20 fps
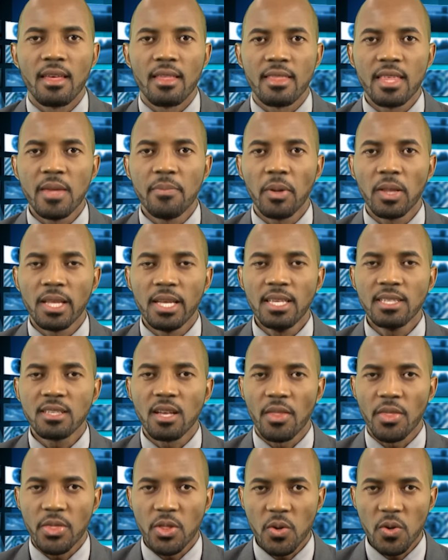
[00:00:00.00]
The police
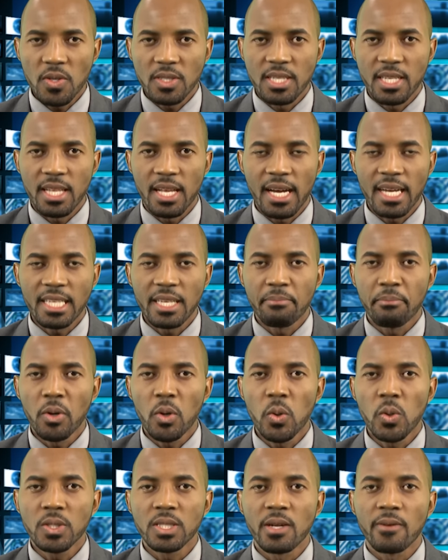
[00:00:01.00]
on Thursday night
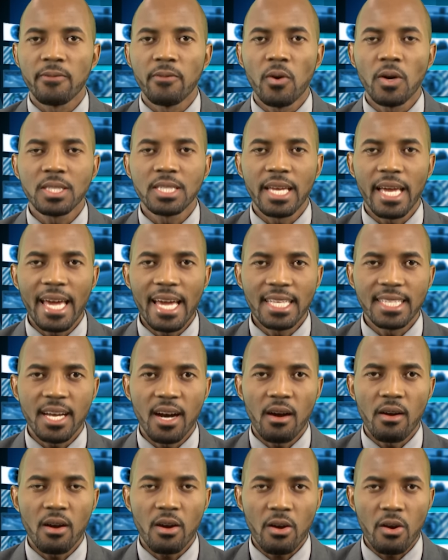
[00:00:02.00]
imposed a
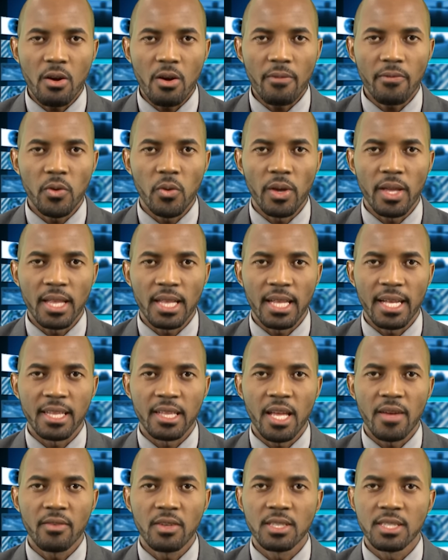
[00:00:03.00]
48-hour curfew in
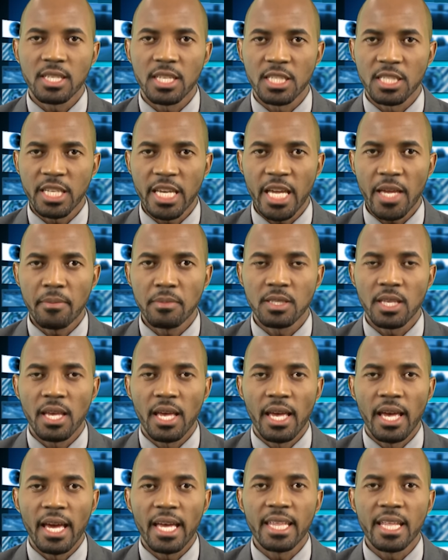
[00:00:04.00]
Glendevon St. James
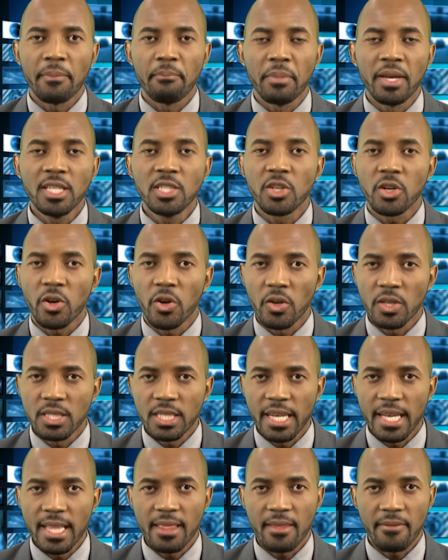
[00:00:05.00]
in a bid to
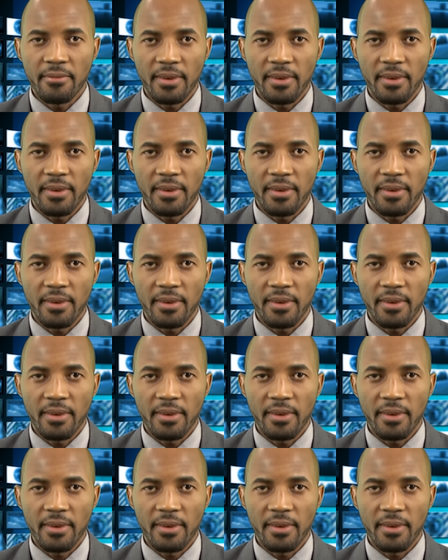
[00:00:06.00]
curtail the